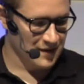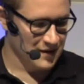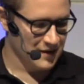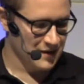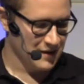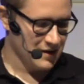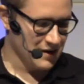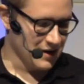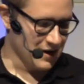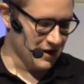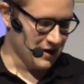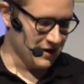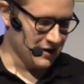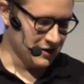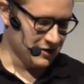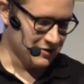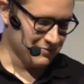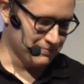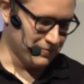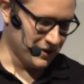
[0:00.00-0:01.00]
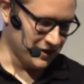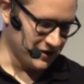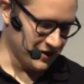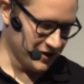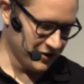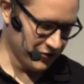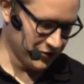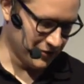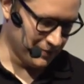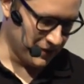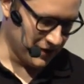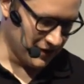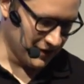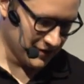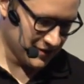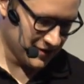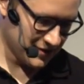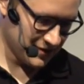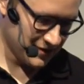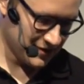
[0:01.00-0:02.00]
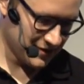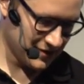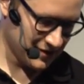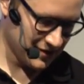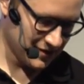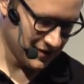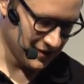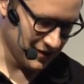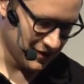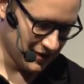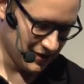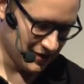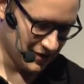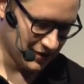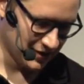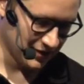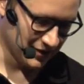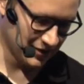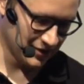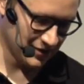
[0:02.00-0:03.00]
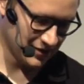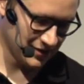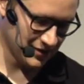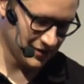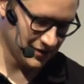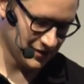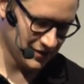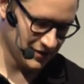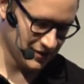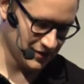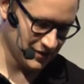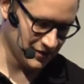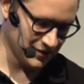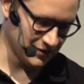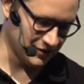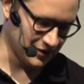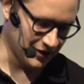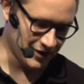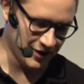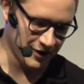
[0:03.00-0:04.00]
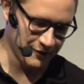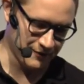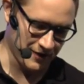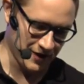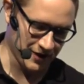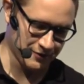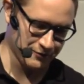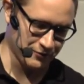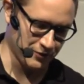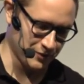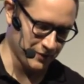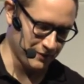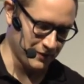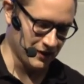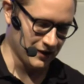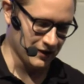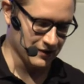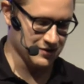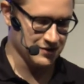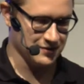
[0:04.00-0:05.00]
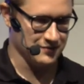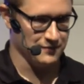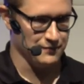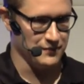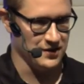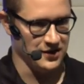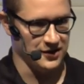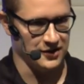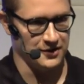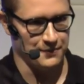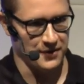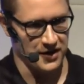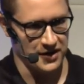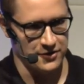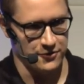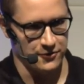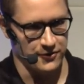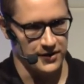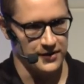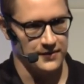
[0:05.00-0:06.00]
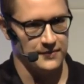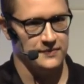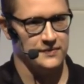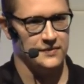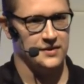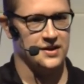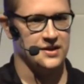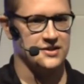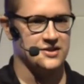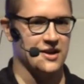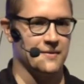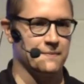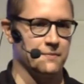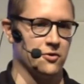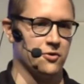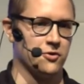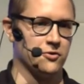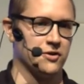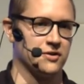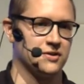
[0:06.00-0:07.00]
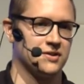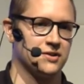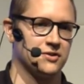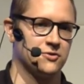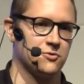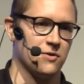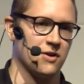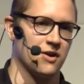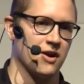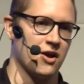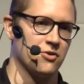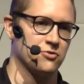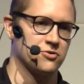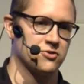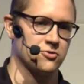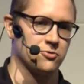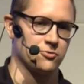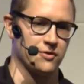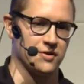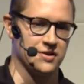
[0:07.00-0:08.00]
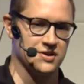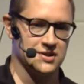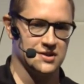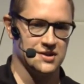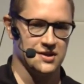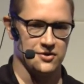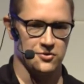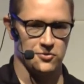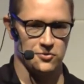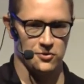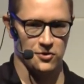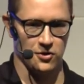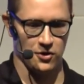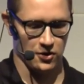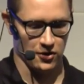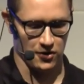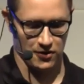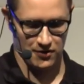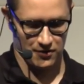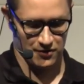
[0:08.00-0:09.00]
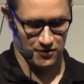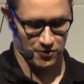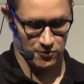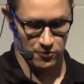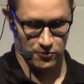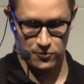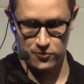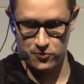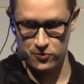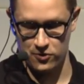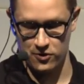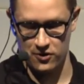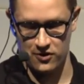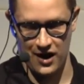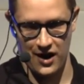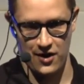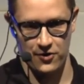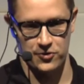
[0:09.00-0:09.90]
And by the end of the build, the artifact from the build, meaning the binary, gets uploaded to a cloud storage in Google Cloud.